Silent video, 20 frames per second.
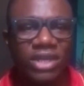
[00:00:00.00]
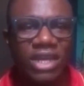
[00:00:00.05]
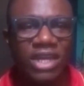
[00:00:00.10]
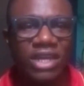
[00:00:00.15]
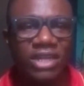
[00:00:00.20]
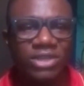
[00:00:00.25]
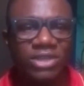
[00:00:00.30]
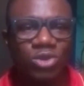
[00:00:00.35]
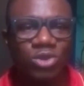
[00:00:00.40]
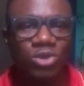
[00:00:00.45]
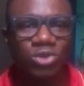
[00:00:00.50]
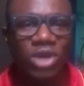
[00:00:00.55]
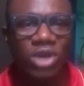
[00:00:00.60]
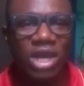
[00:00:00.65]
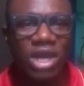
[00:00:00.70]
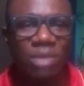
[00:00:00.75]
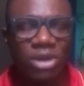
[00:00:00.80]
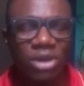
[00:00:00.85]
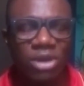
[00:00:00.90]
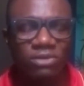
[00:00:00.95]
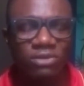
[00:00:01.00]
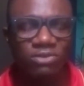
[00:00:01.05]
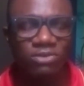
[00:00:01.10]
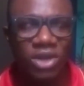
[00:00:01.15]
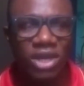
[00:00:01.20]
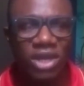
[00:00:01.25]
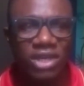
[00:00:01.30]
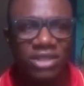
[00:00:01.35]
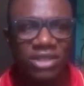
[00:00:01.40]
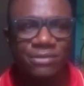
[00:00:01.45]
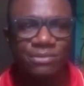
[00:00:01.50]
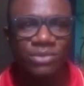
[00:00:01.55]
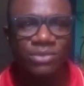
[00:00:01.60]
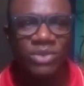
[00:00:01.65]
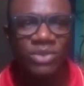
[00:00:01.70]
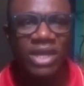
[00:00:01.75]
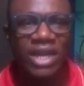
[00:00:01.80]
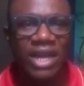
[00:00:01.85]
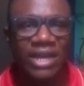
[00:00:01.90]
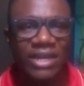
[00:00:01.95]
a social amount of dollars,
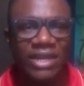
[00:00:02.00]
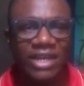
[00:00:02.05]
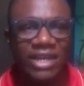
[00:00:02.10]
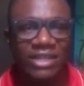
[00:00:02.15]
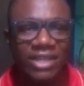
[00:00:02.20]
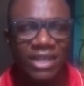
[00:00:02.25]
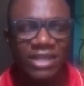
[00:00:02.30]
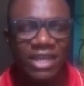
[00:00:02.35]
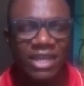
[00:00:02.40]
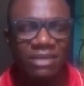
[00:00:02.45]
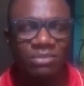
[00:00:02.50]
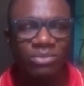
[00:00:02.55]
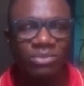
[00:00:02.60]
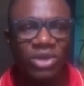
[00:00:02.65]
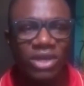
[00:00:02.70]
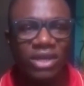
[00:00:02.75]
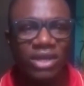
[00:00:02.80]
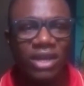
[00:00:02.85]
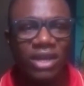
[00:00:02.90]
and I tell them